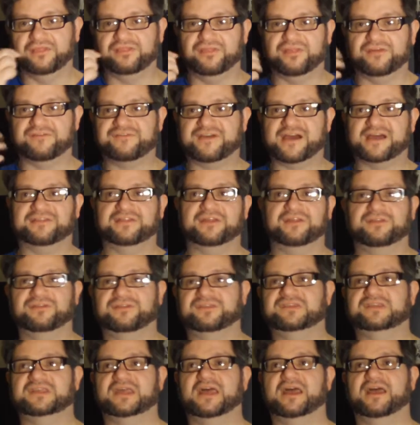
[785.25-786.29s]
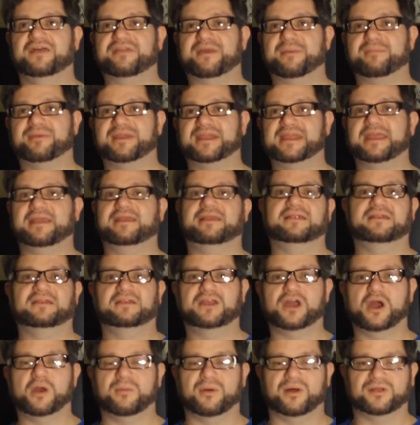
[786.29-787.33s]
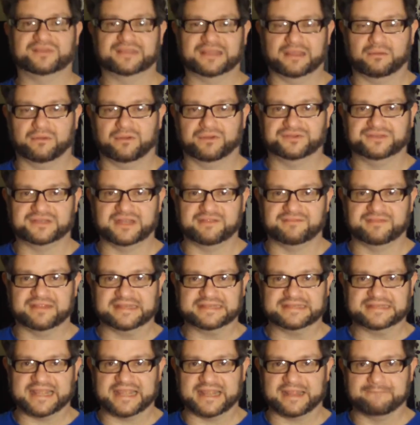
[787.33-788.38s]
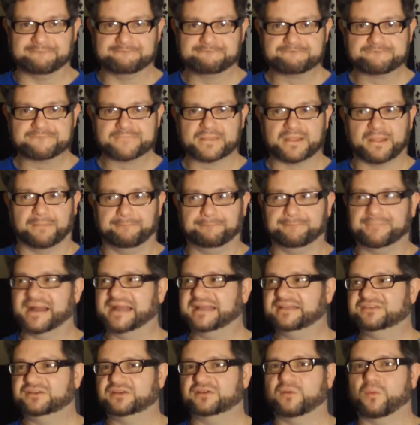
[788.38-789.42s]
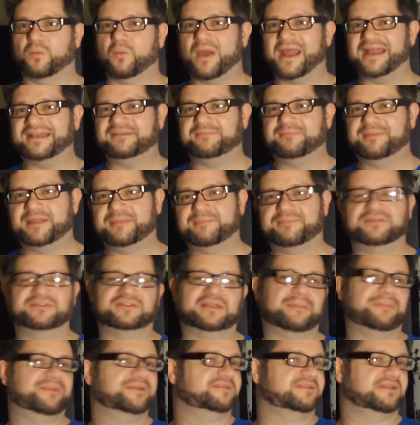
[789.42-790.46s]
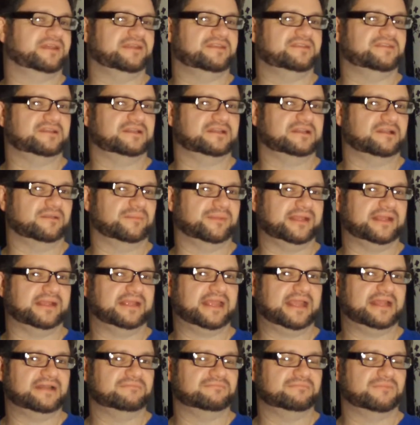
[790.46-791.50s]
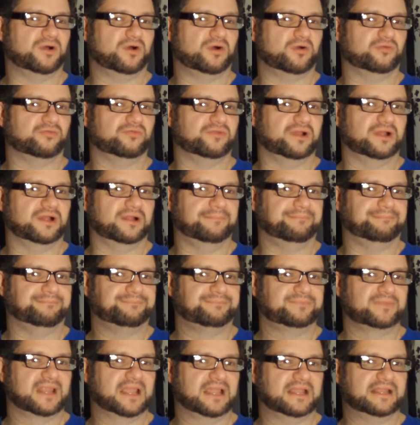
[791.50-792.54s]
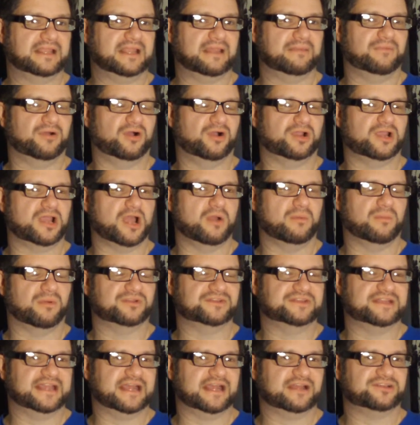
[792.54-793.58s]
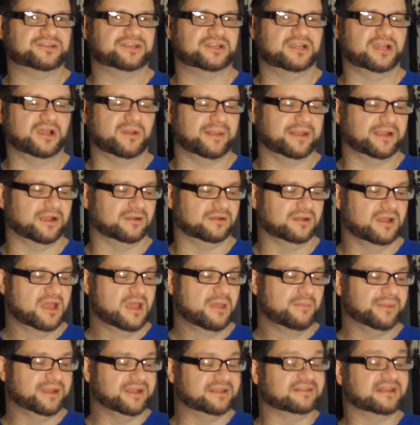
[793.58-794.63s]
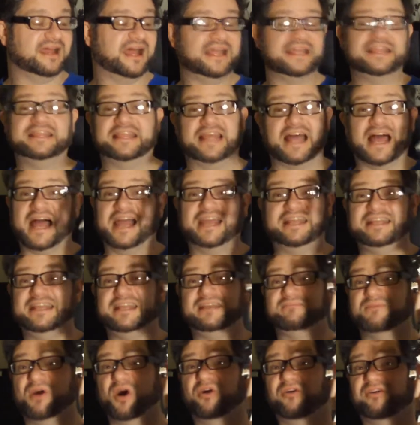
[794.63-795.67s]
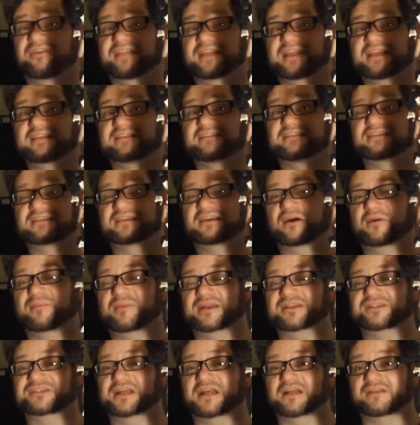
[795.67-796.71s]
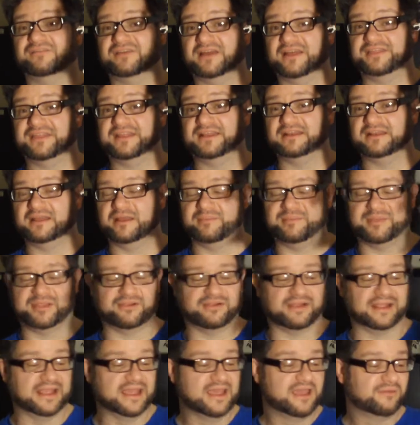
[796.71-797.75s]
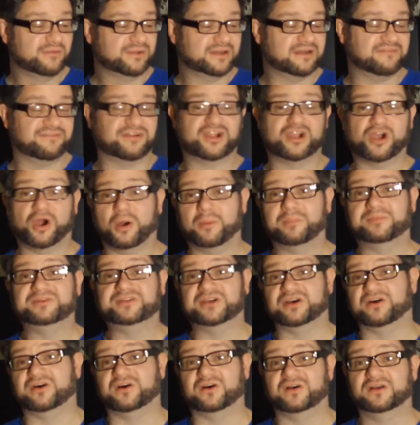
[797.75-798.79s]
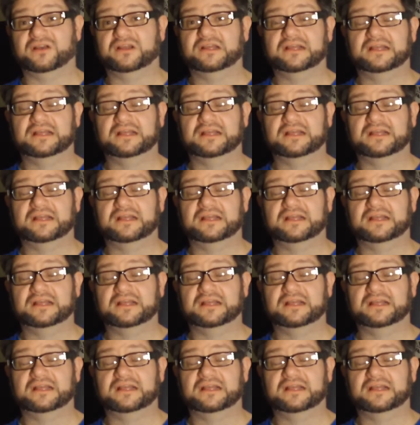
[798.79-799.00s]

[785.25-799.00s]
the fact that they're bringing Gobots out on DVD might sort of whet people's appetites a little bit, get more Gobot-y action going on, because I need more of these on my shelf. I think that'd be great. I'm going to have a Coptor